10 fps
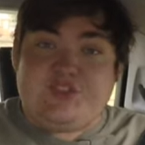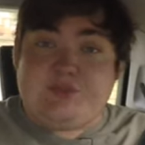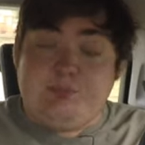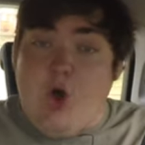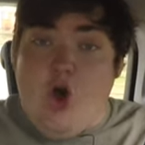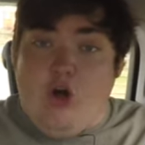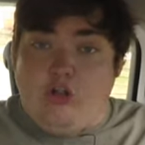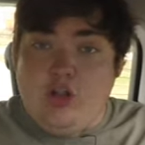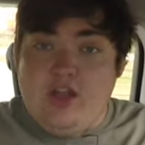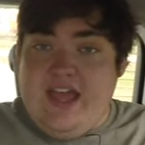
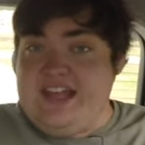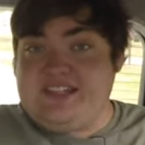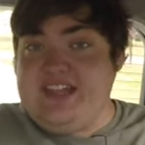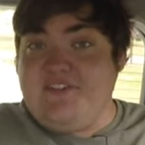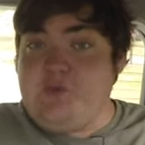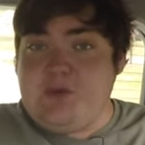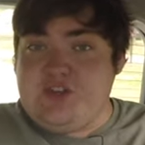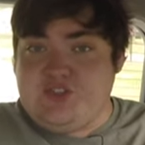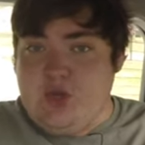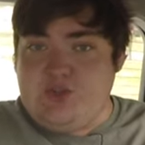small has never been
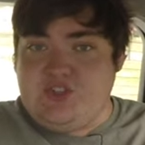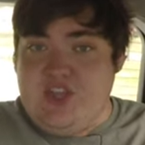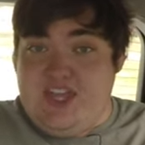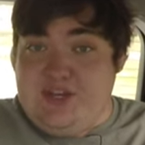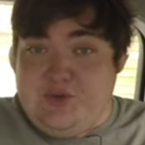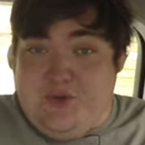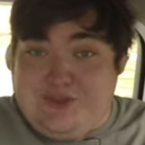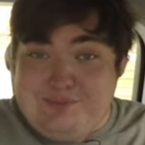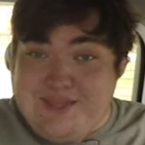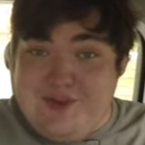associated
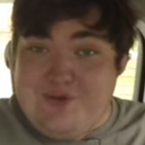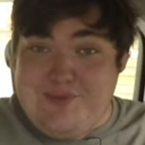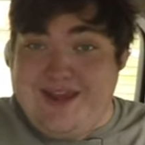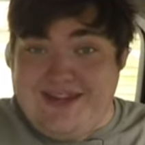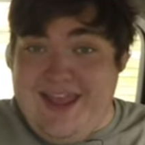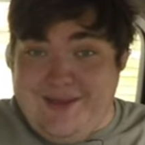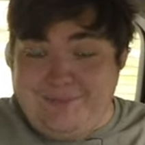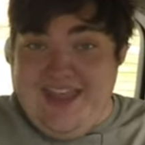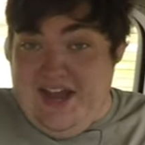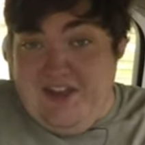with me or my
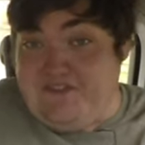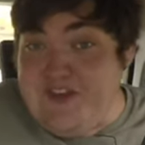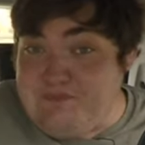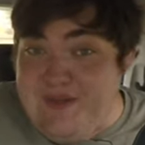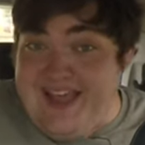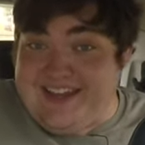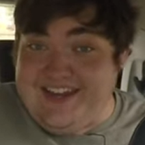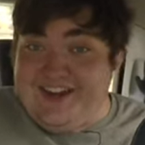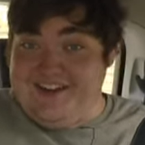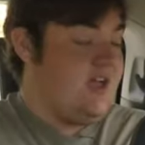name. And I fit back
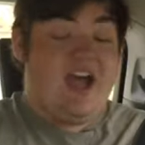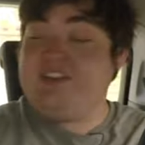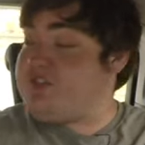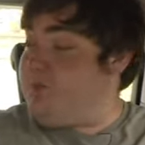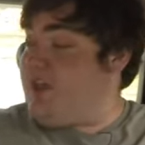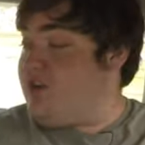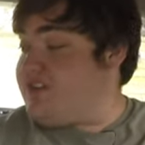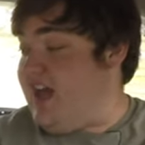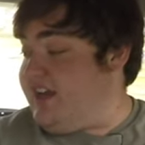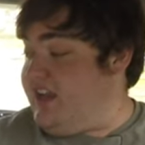here. I have
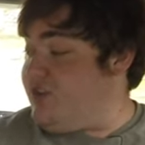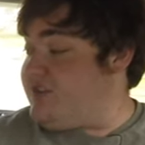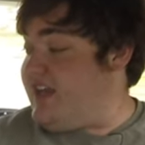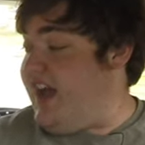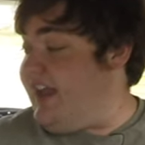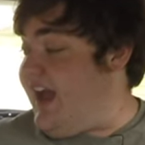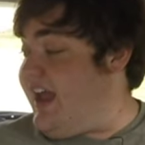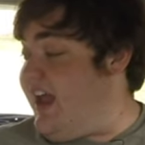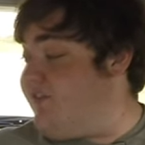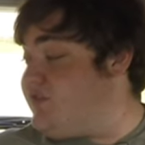speakers on either side. I
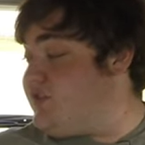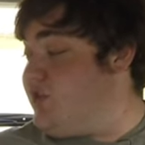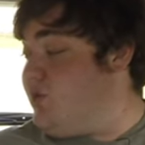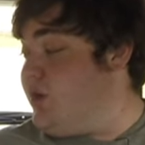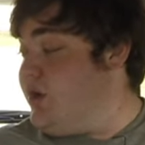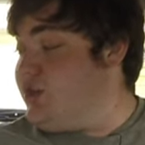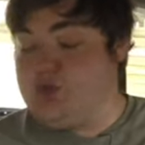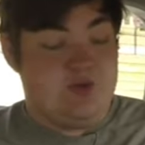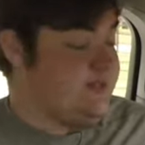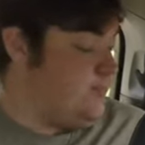have two
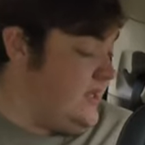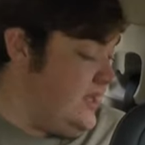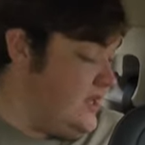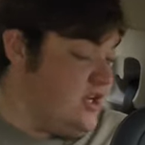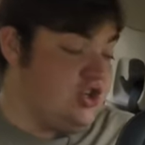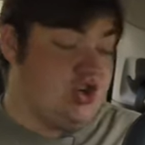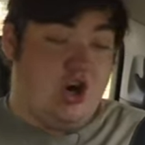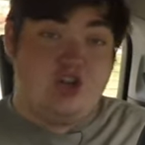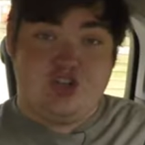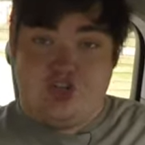USB
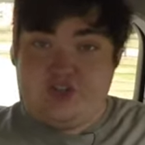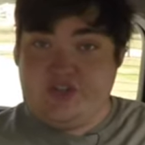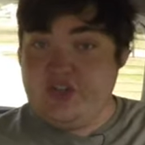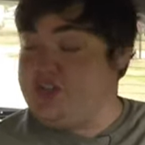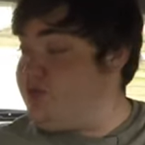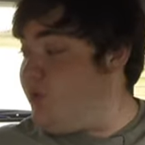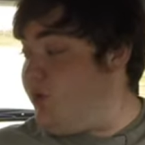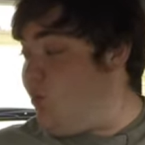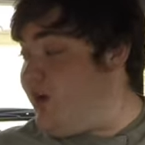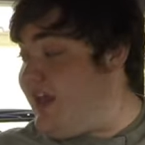chargers,
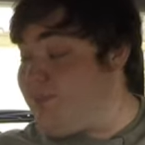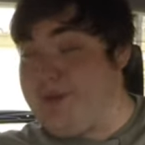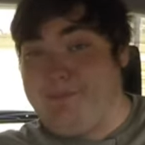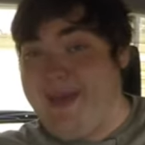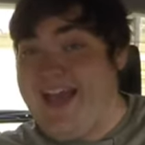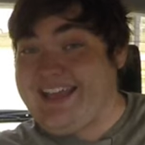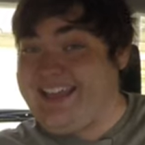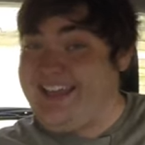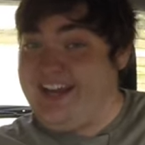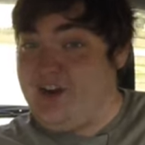2.1 amp back
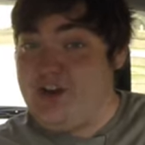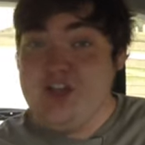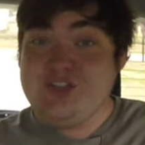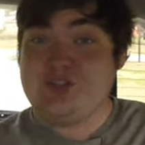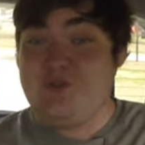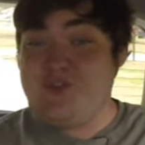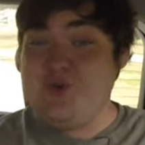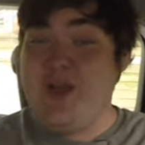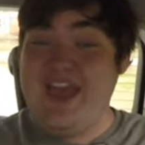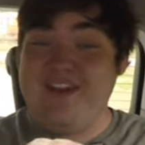here. So if
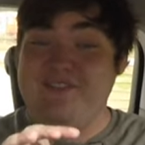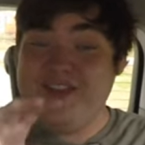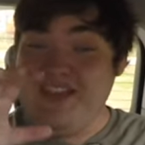you have